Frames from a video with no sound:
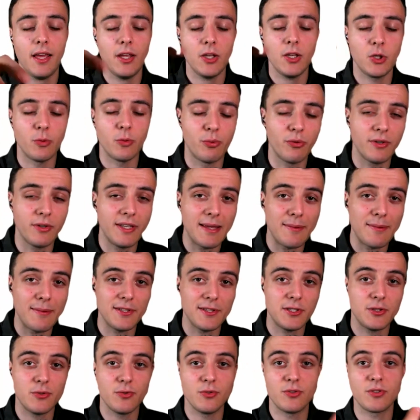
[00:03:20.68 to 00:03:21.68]
to put them
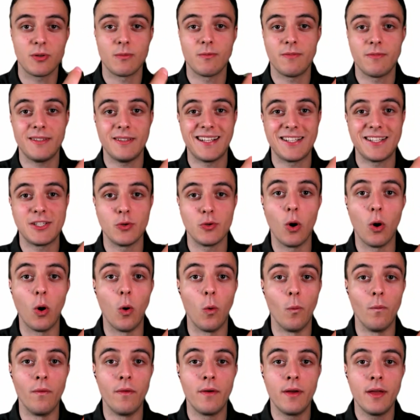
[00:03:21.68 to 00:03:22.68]
into something that you
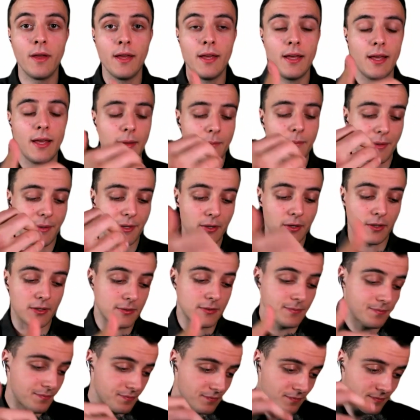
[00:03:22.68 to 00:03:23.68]
own.
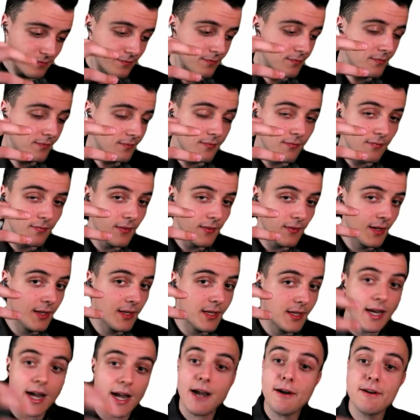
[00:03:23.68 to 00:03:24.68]
Because
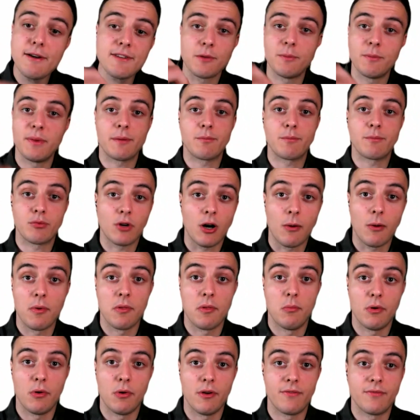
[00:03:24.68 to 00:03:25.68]
there is a big
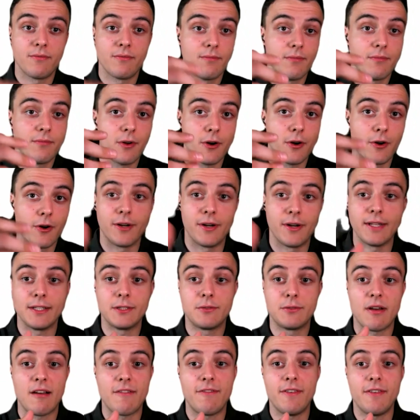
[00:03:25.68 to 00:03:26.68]
problem with earning
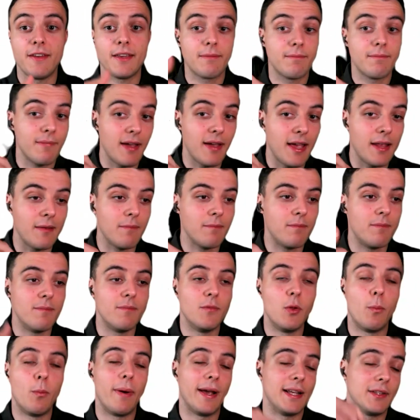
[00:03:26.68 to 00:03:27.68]
traffic and
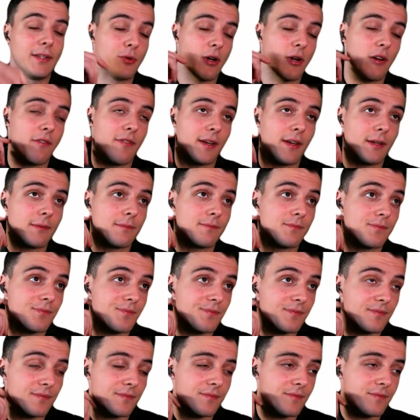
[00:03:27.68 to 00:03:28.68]
the paid traffic.
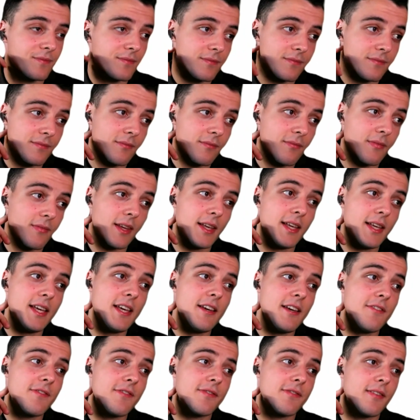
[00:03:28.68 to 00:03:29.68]

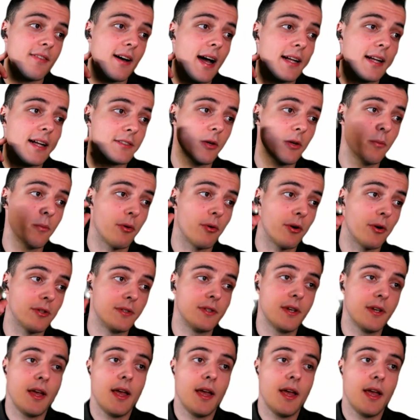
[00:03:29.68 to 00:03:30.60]
If at some point